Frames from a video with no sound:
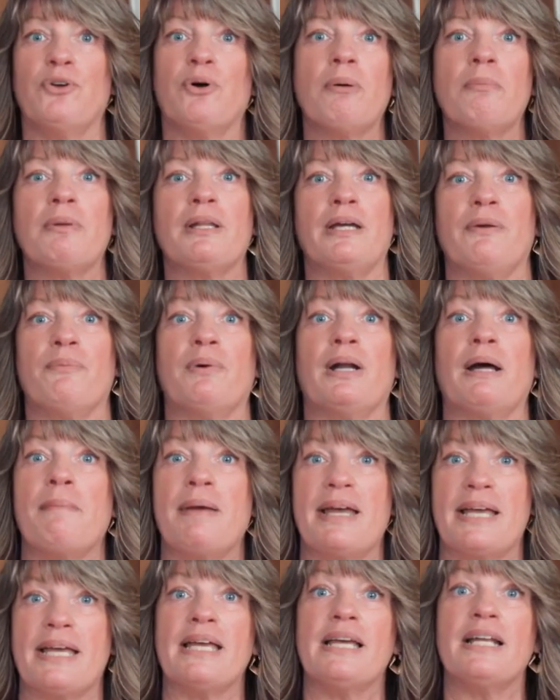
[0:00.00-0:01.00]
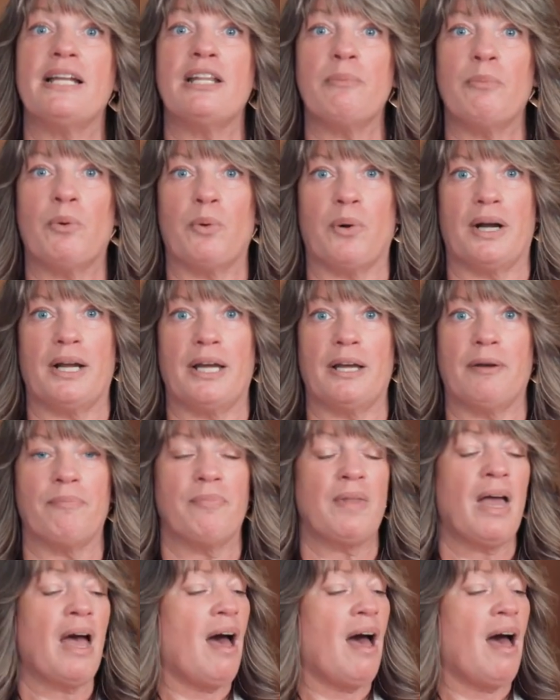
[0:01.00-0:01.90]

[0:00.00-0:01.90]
Normally, when I'm making it in the morning,